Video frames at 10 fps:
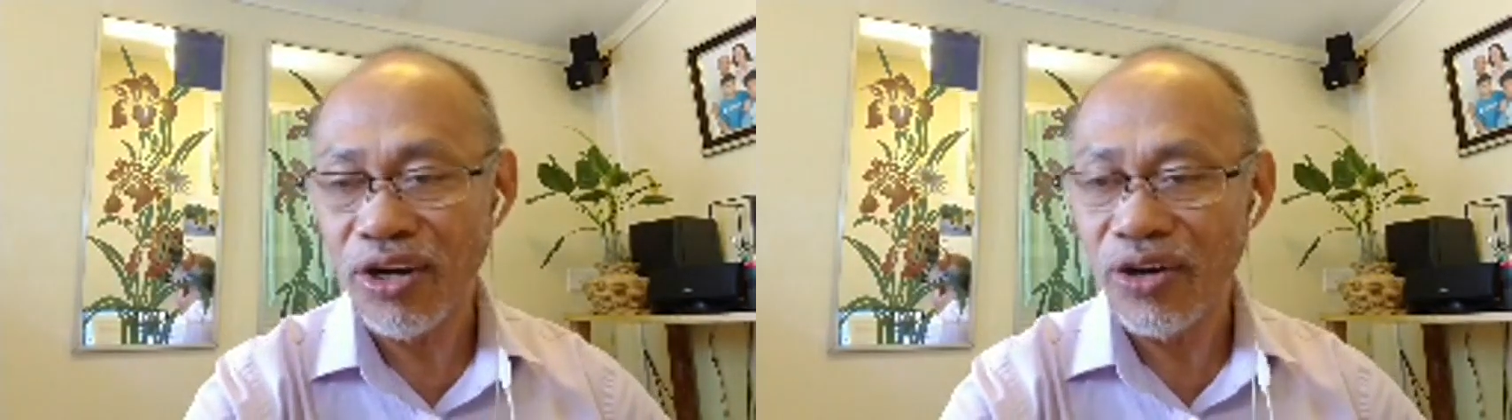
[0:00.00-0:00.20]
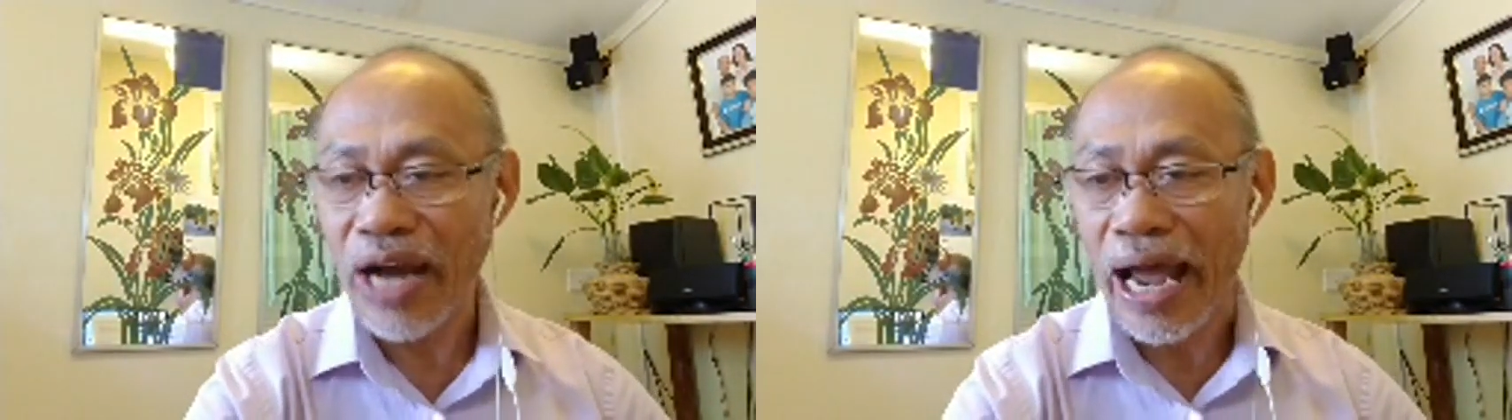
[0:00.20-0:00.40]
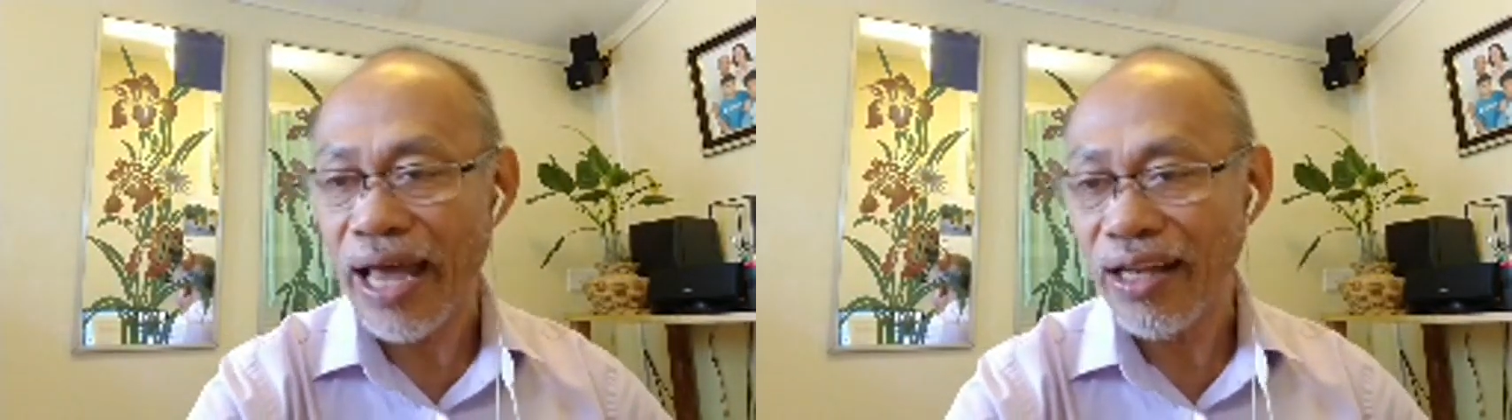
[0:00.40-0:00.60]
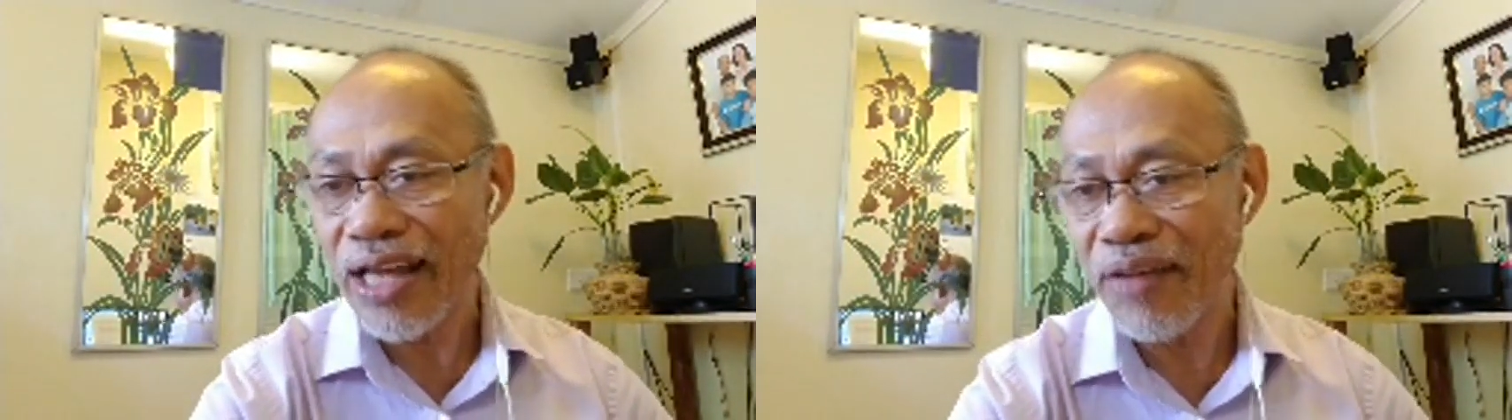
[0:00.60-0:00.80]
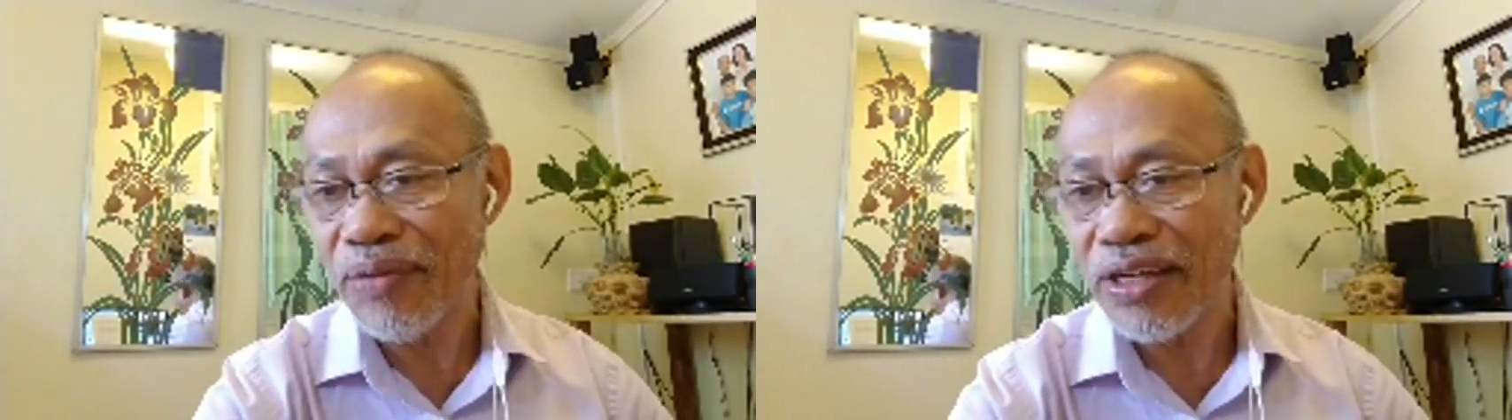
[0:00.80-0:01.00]
"Oh,
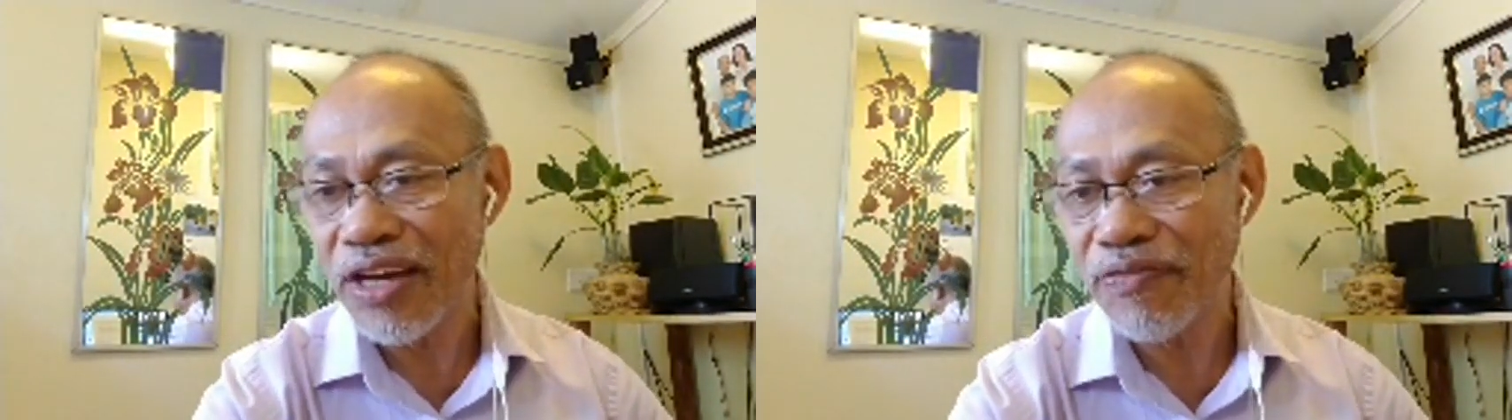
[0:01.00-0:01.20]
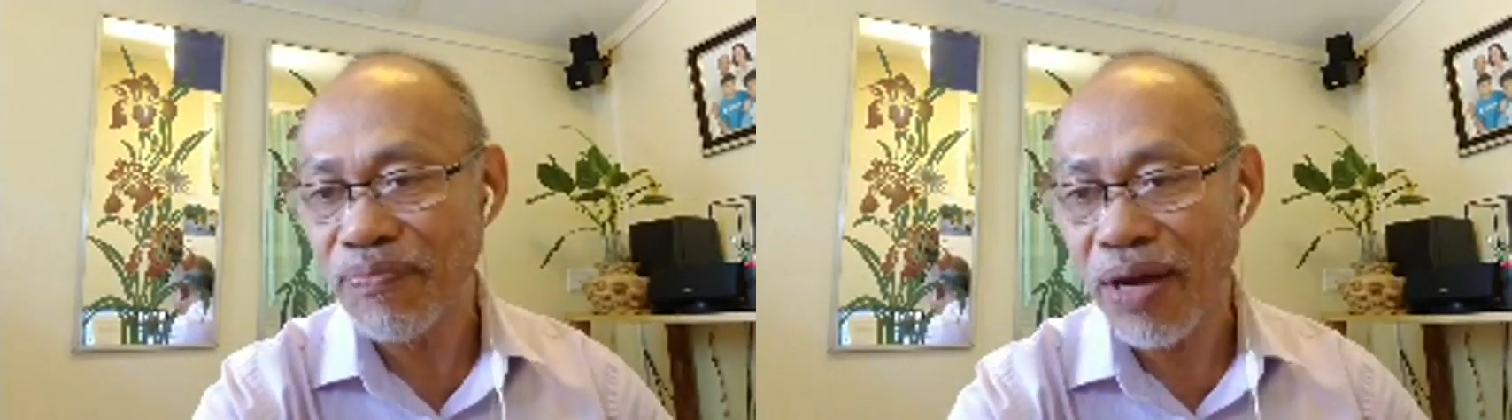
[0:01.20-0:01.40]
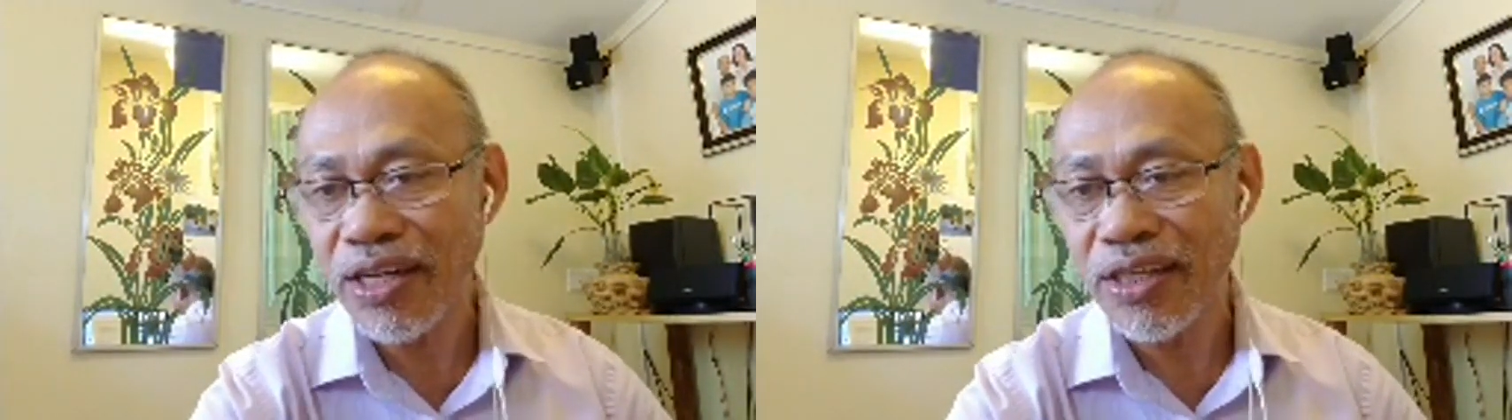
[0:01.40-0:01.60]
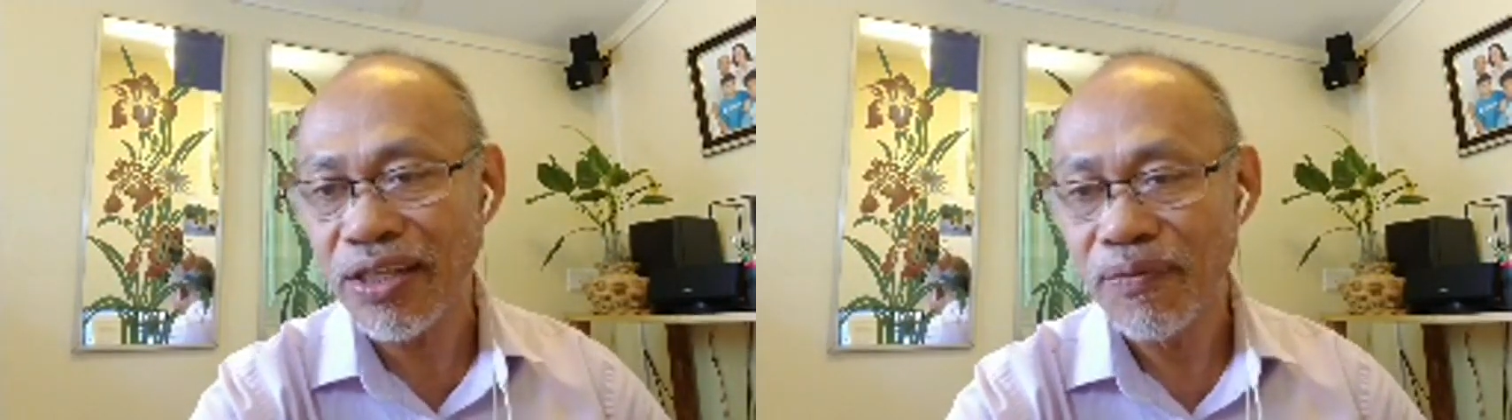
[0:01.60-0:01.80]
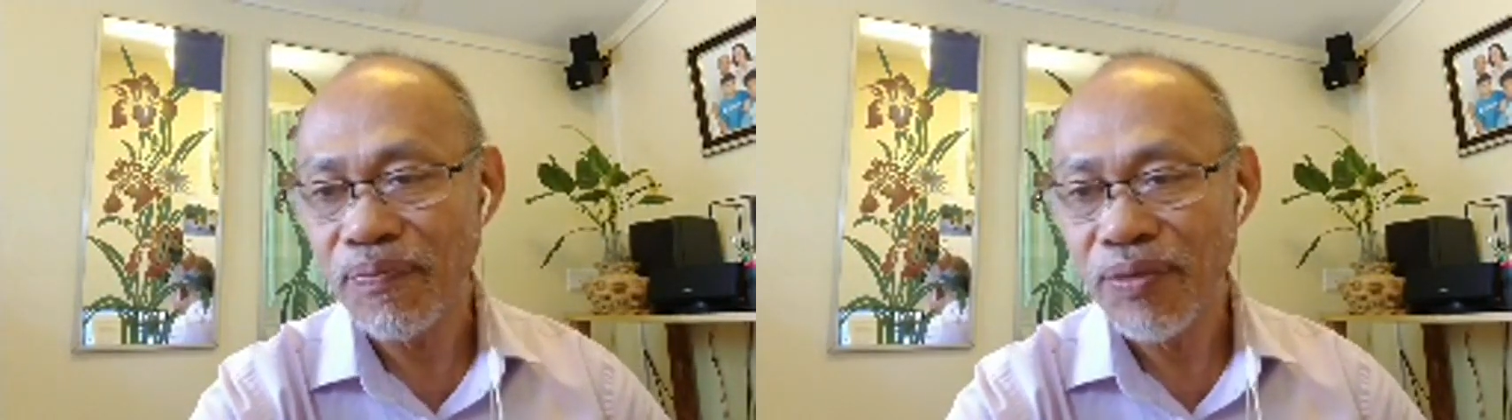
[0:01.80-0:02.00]
I'll have enough money